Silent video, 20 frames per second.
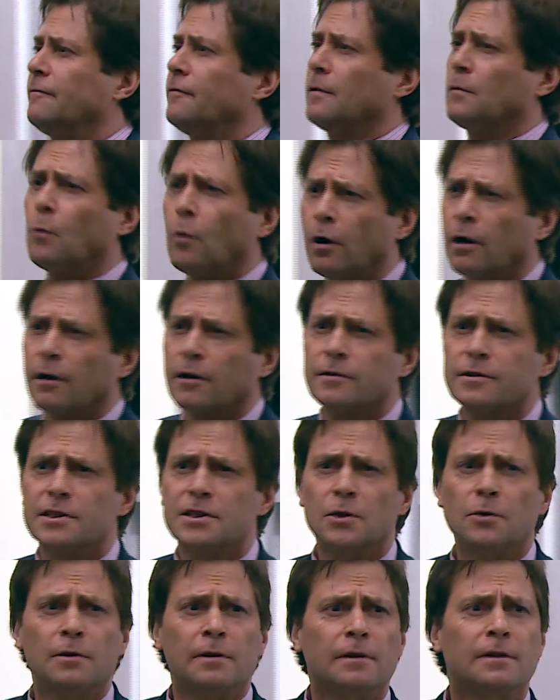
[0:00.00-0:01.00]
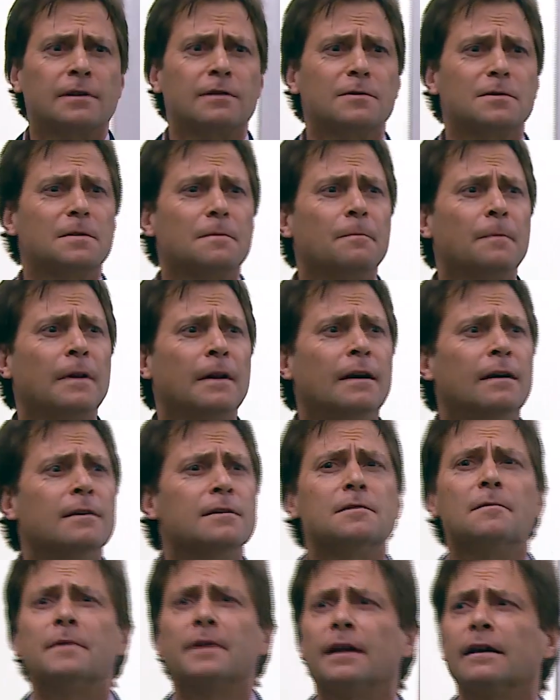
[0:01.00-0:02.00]
for work, student, or
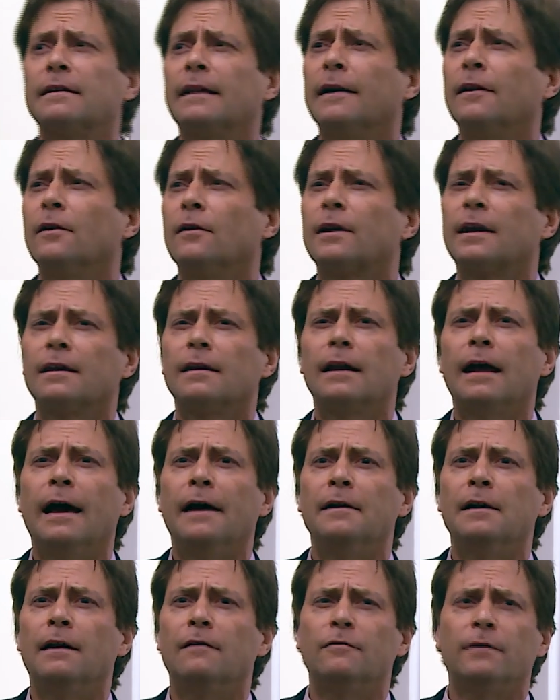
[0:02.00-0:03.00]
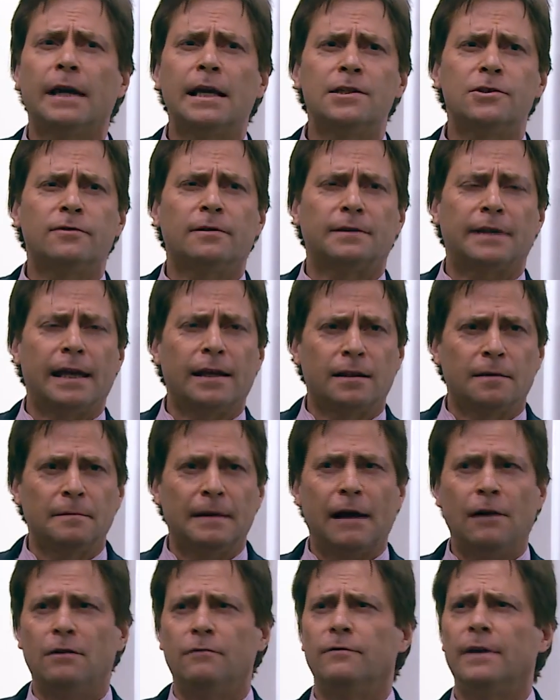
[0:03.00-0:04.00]
something like that. Okay, and raise your, take them
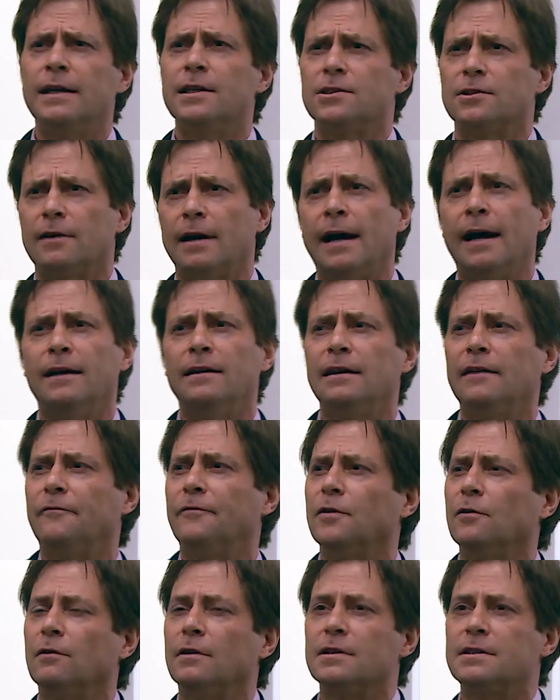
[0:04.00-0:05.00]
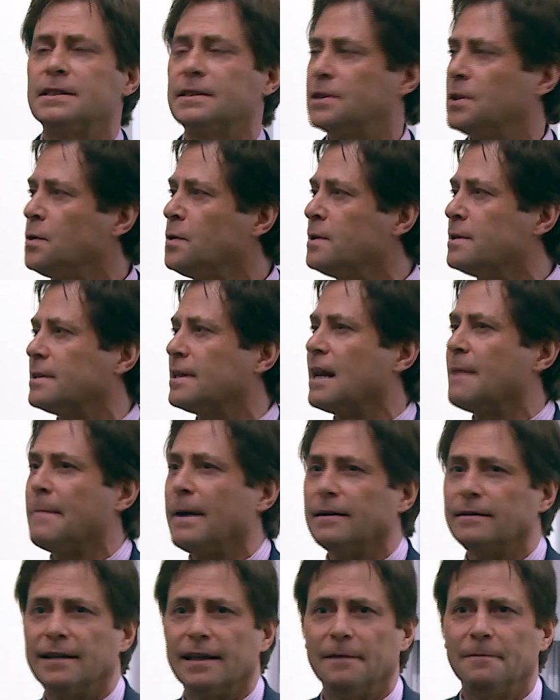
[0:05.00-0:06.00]
down and raise your hand if you are a student at
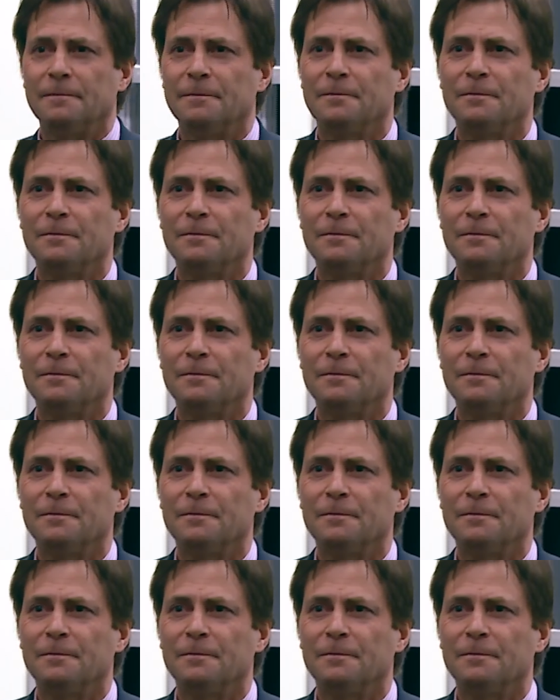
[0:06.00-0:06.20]
MIT.